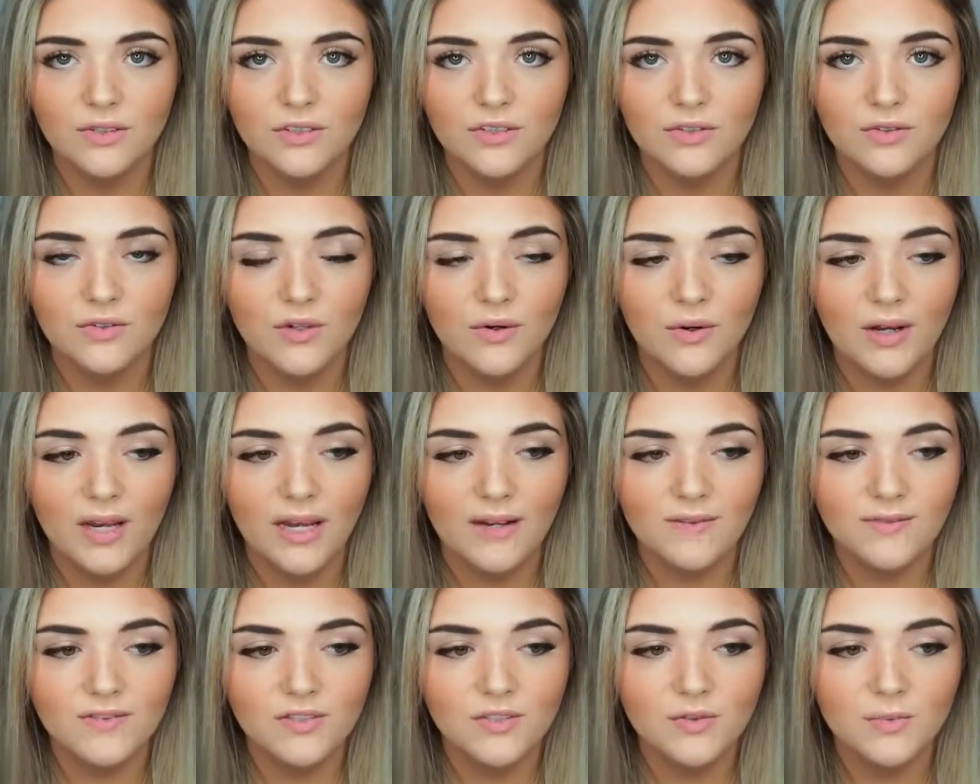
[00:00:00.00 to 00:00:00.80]
You don't
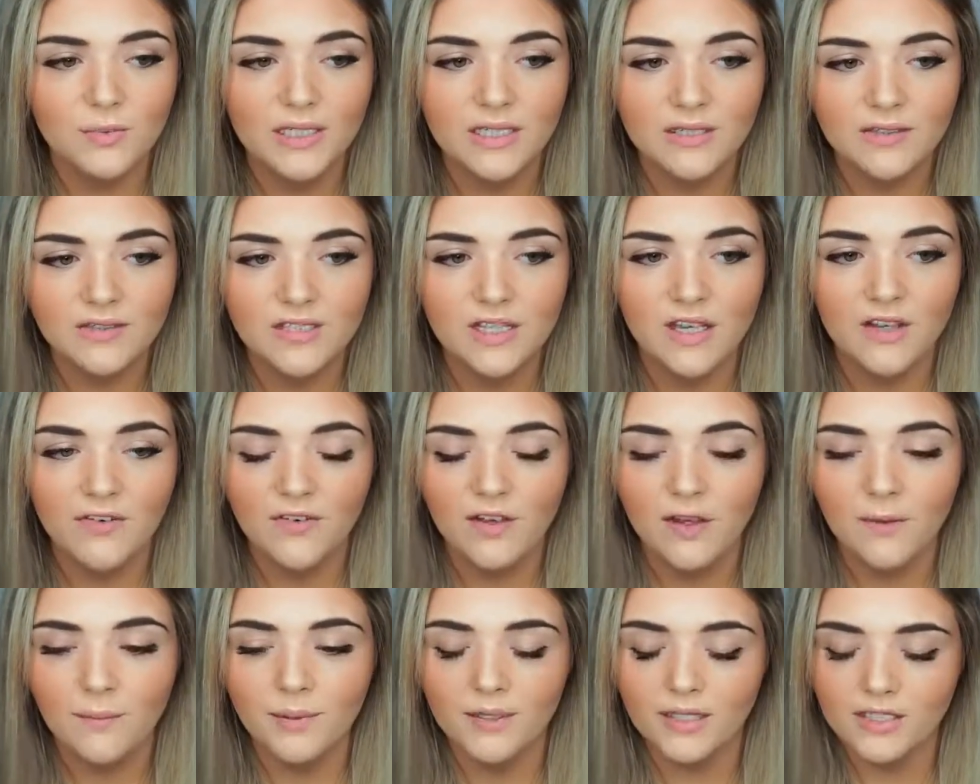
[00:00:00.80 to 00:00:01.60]
have to beat
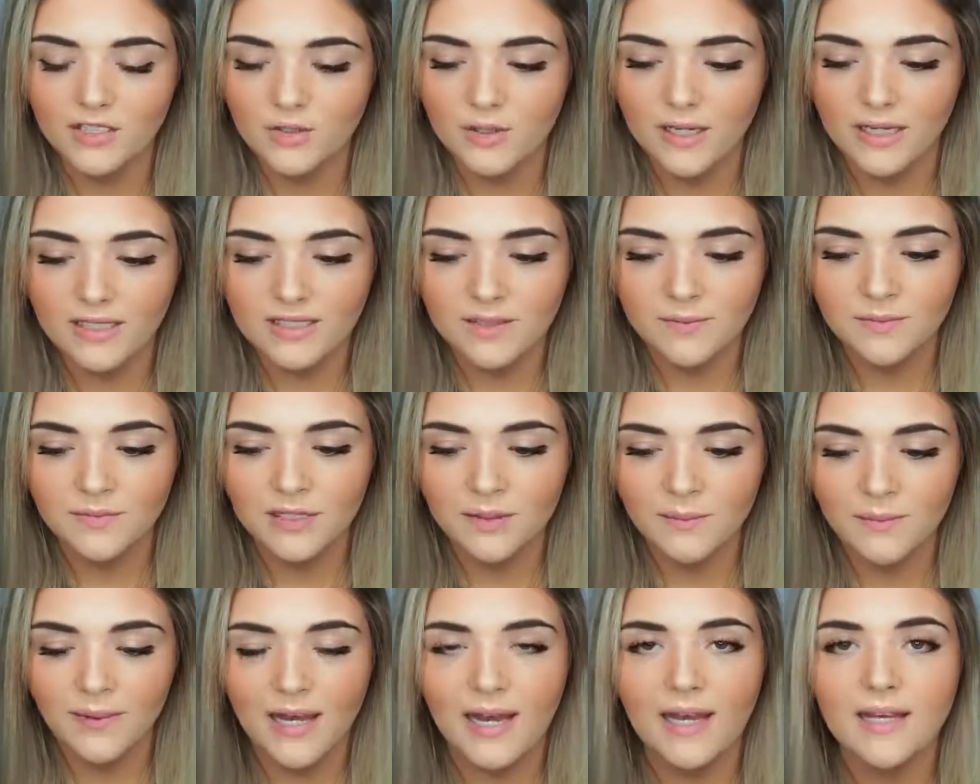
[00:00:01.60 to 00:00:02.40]
yourself up because you ate
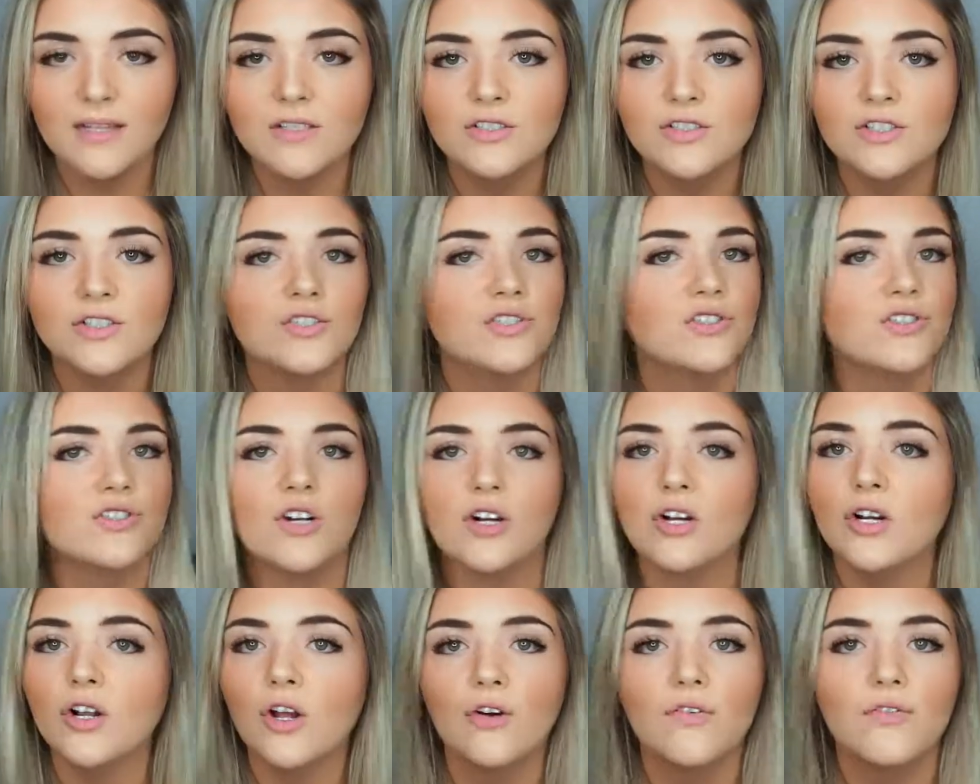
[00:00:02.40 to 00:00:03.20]
something bad, just
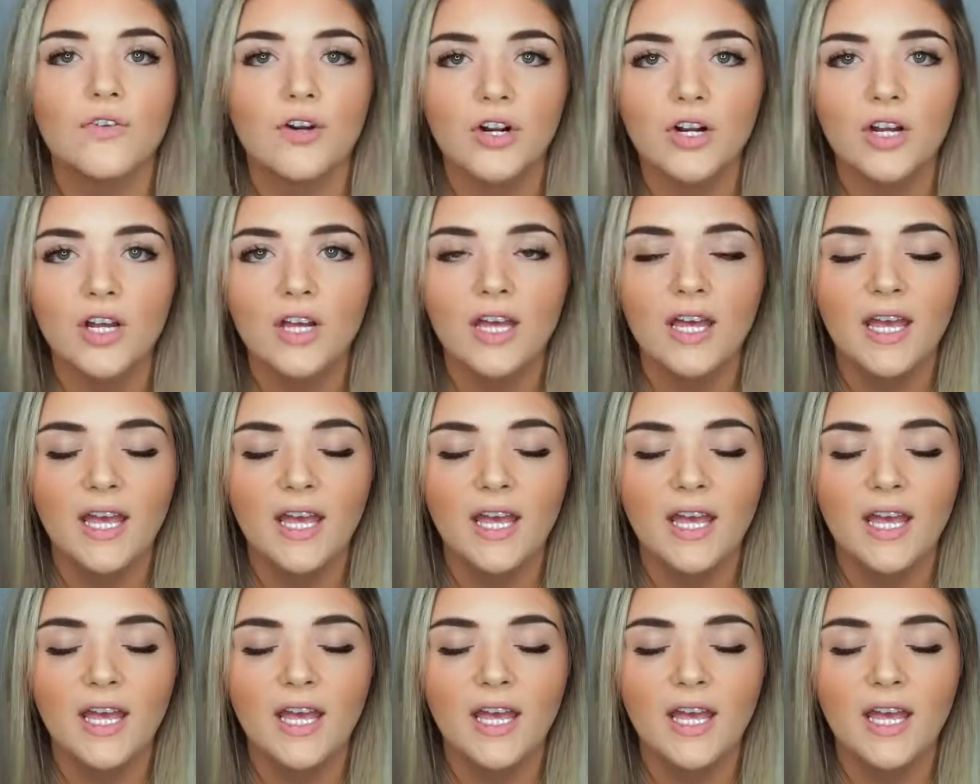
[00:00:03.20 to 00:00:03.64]
start over.